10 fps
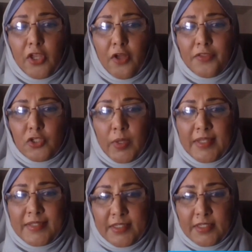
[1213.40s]
Then on the
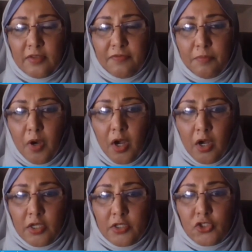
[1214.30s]
26th of
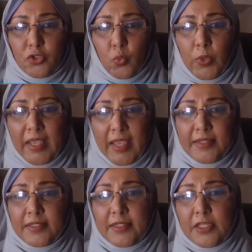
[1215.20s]
March, we
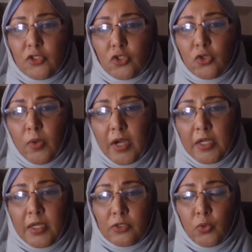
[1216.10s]
entered into
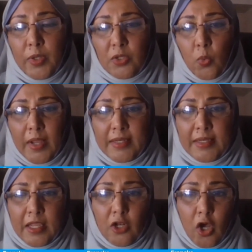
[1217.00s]
a
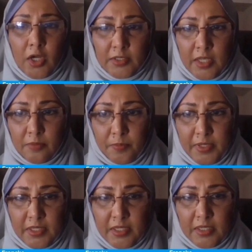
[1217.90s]
21-day lockdown
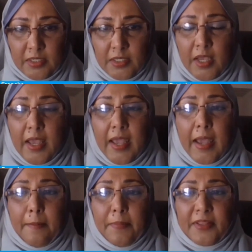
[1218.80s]
period.
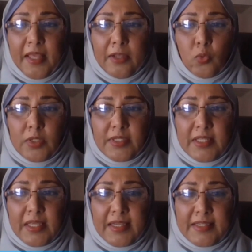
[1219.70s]
But that
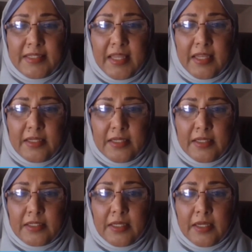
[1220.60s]
was then
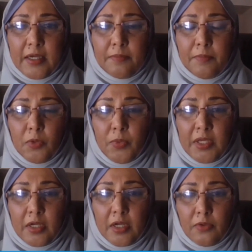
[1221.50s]
extended. A
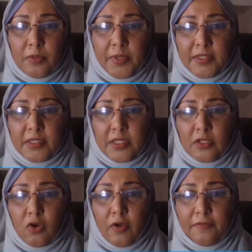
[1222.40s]
week ago, the
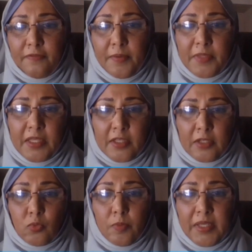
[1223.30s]
president confirmed that
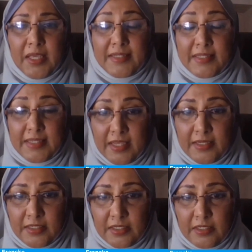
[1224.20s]
that will be
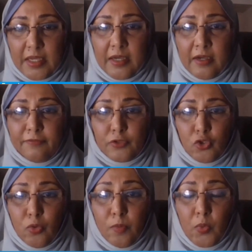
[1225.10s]
extended for
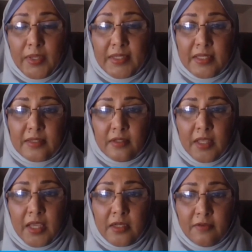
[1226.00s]
2 more weeks until
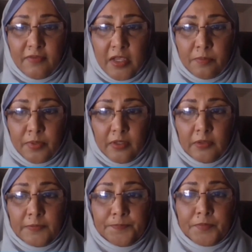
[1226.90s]
the end of
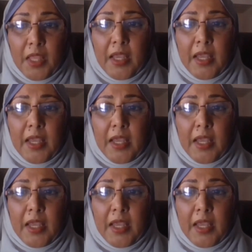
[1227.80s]
April.